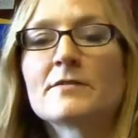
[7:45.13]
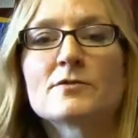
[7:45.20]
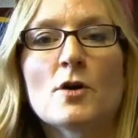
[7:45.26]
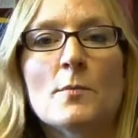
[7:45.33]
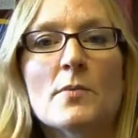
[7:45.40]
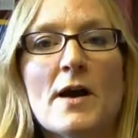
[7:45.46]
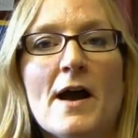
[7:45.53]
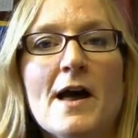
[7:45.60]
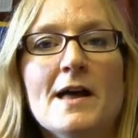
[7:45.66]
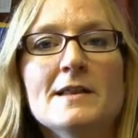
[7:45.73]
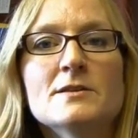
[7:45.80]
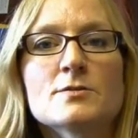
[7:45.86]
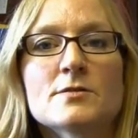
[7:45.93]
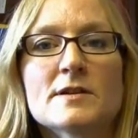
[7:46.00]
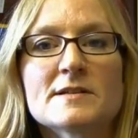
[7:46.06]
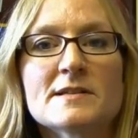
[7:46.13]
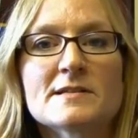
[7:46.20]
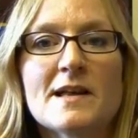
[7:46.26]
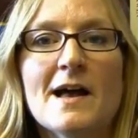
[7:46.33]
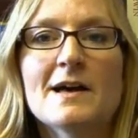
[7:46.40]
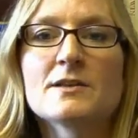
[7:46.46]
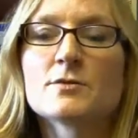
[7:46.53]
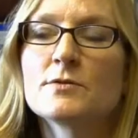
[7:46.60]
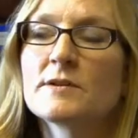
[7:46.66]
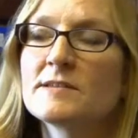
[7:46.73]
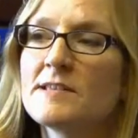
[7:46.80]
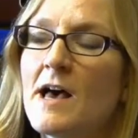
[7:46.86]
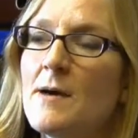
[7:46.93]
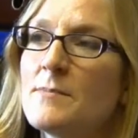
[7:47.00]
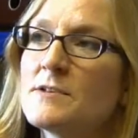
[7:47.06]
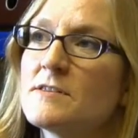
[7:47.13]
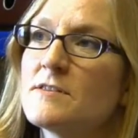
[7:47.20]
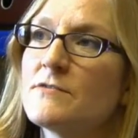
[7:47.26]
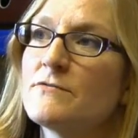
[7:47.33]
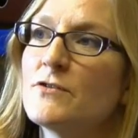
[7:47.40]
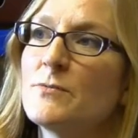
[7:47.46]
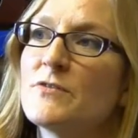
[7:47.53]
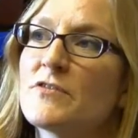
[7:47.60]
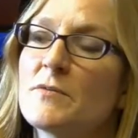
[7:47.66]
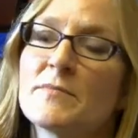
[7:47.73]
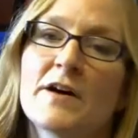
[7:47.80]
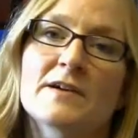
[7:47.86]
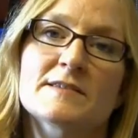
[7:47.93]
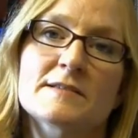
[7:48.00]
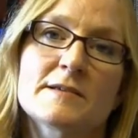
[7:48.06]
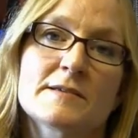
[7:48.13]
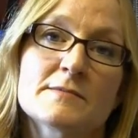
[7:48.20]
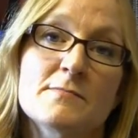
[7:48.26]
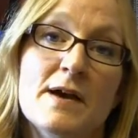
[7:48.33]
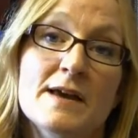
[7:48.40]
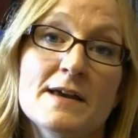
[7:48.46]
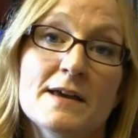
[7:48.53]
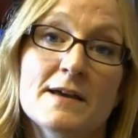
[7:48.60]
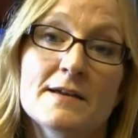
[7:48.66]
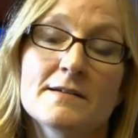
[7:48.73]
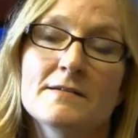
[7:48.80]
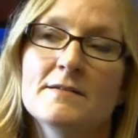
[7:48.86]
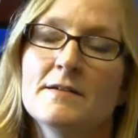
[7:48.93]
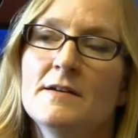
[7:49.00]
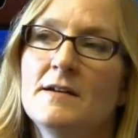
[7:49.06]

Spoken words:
of comprehend or understand or accept the form of comparison it's making,